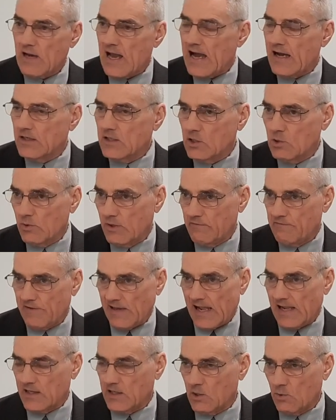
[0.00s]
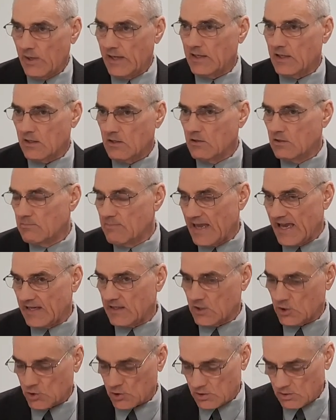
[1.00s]
How do you evaluate a good
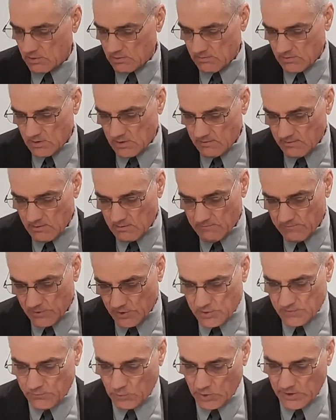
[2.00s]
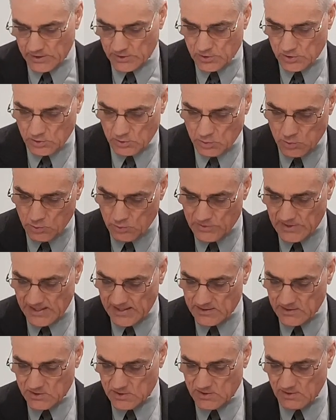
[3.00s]
manager? Verse 42 Who
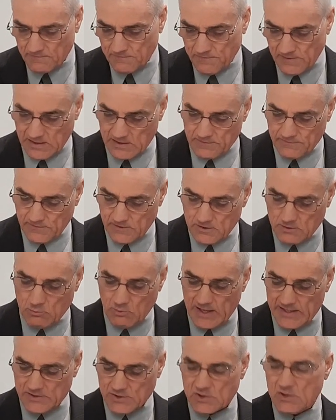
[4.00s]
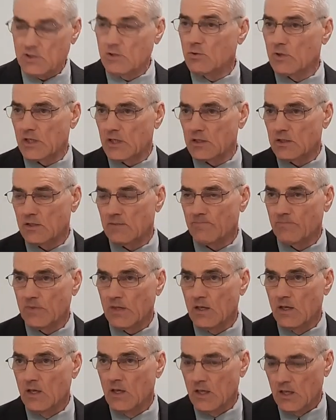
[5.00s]
then is a faithful and wise steward,
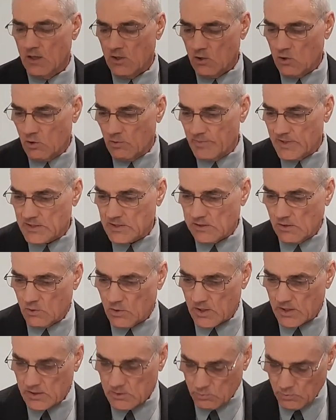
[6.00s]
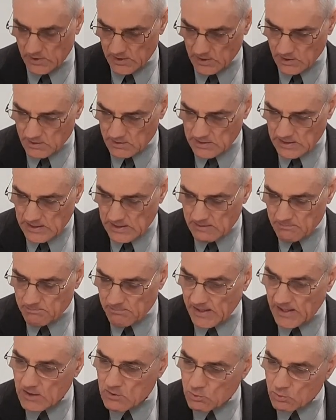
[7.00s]
whom his Lord will
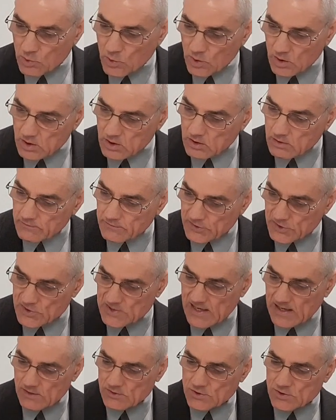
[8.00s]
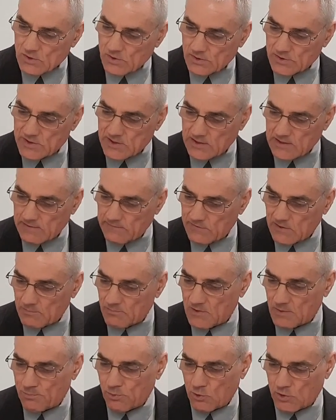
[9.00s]
make ruler over his household to give
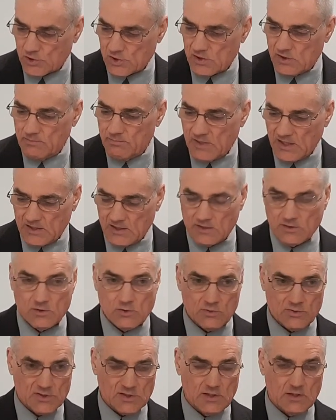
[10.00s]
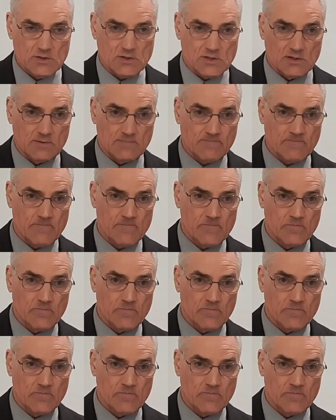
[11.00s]
them the portion of meat in due season.